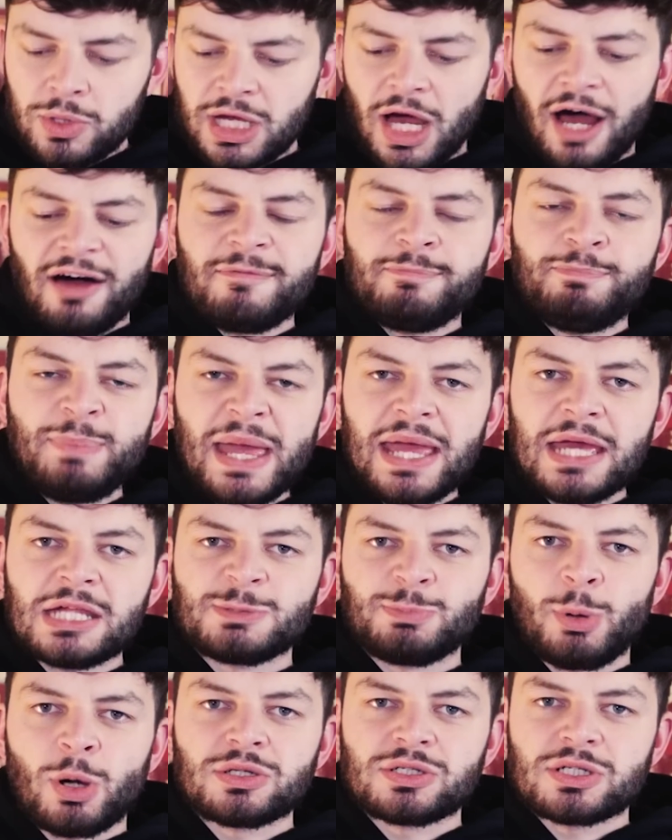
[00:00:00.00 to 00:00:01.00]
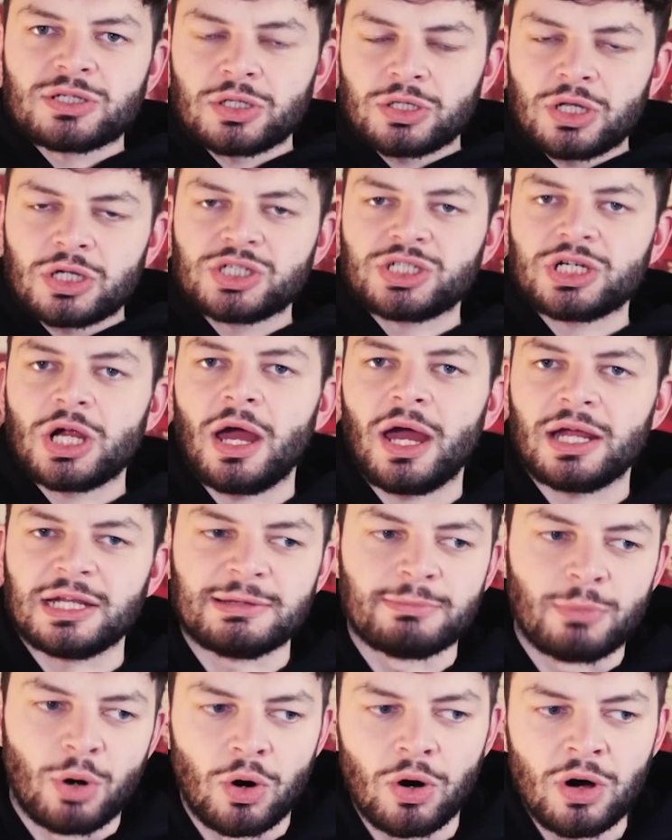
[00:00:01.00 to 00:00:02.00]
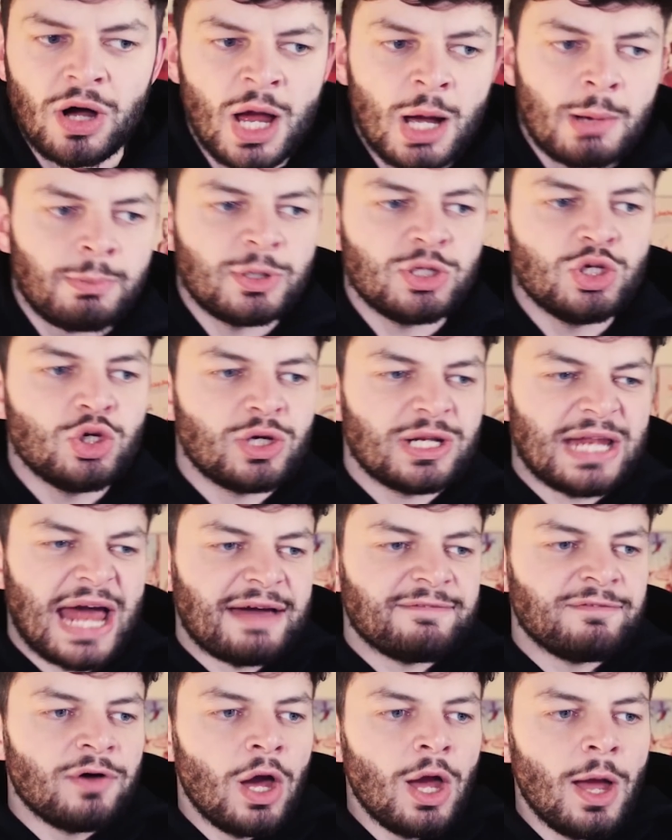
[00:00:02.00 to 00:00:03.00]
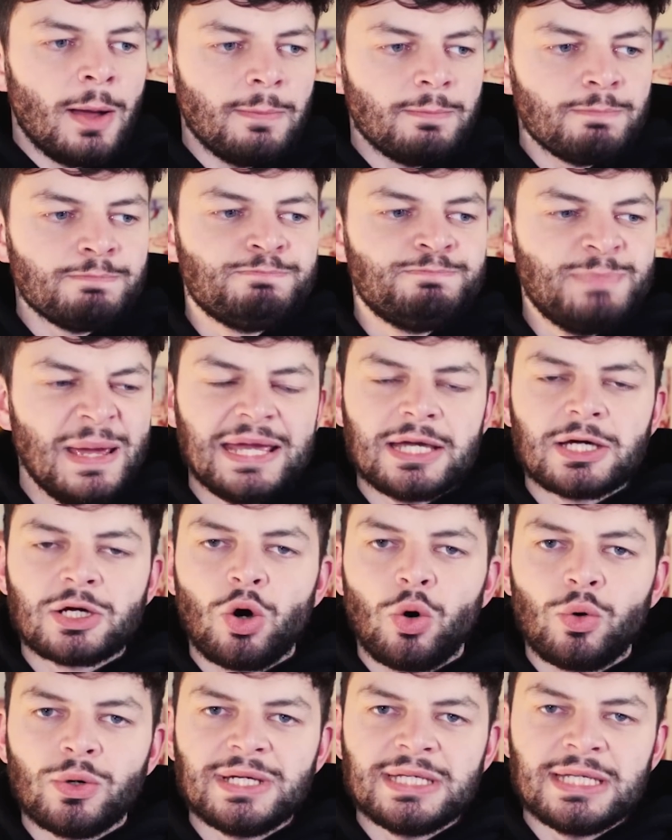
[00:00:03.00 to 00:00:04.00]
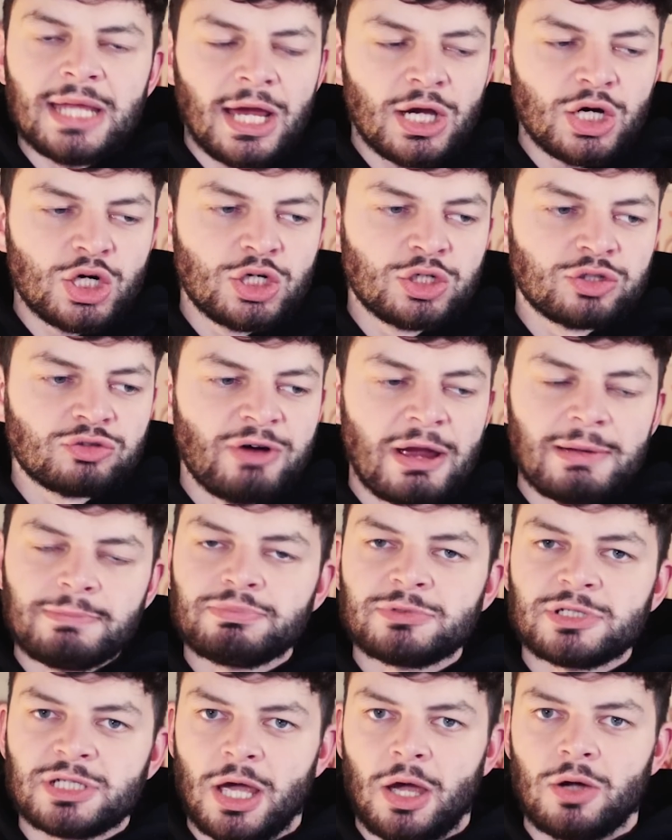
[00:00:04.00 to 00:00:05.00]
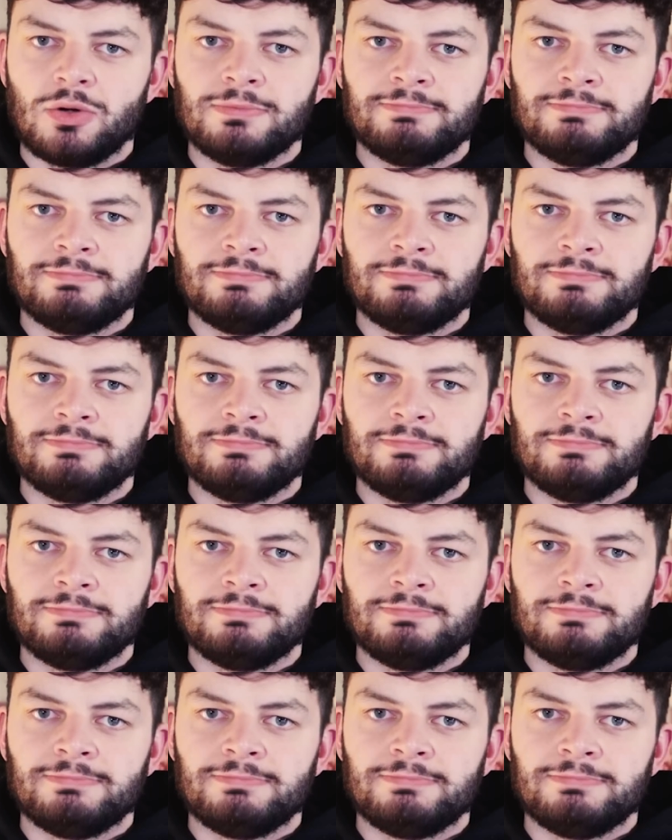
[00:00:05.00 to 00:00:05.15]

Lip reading: we can't have beer sponsors on the shirt anymore, but you can have Bitcoin crypto